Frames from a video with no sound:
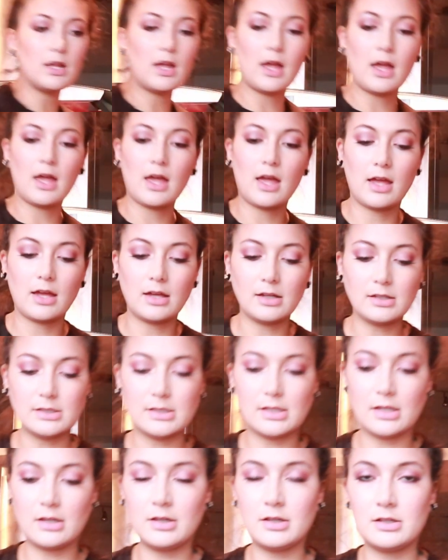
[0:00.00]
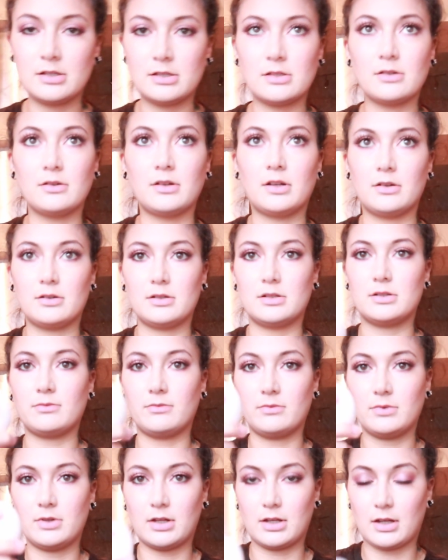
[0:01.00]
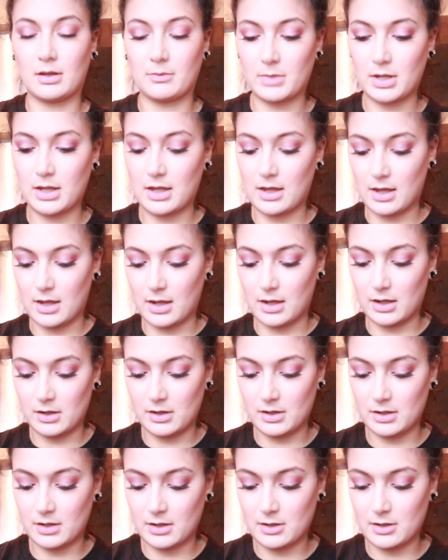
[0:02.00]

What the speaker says: eggs, so here's, got my egg.